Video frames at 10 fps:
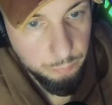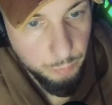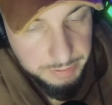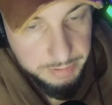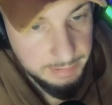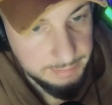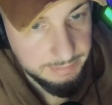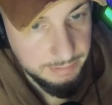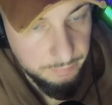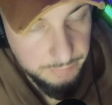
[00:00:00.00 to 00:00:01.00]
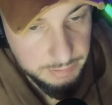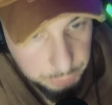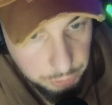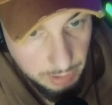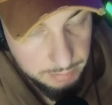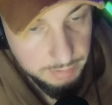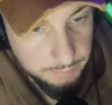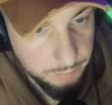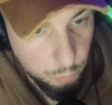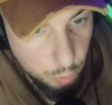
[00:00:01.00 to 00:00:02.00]
with kids and everything, trying to
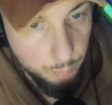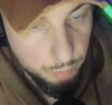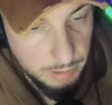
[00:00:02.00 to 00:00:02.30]
live a normal